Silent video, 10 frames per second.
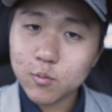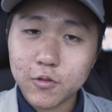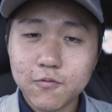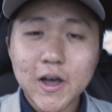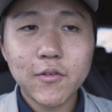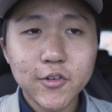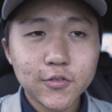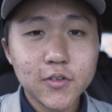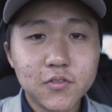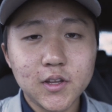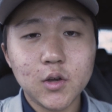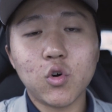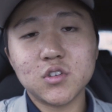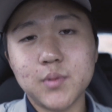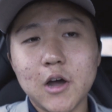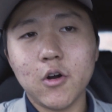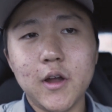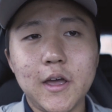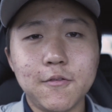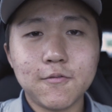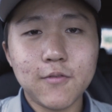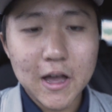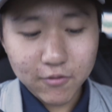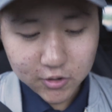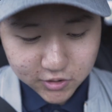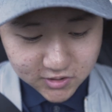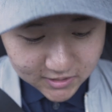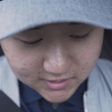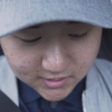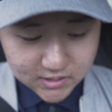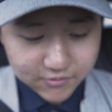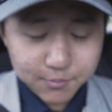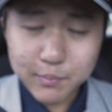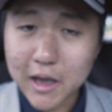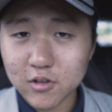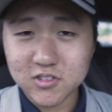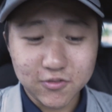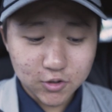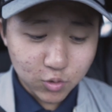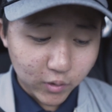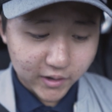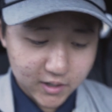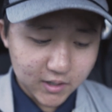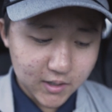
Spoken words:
with 550 horsepower and 567 pounds of torque.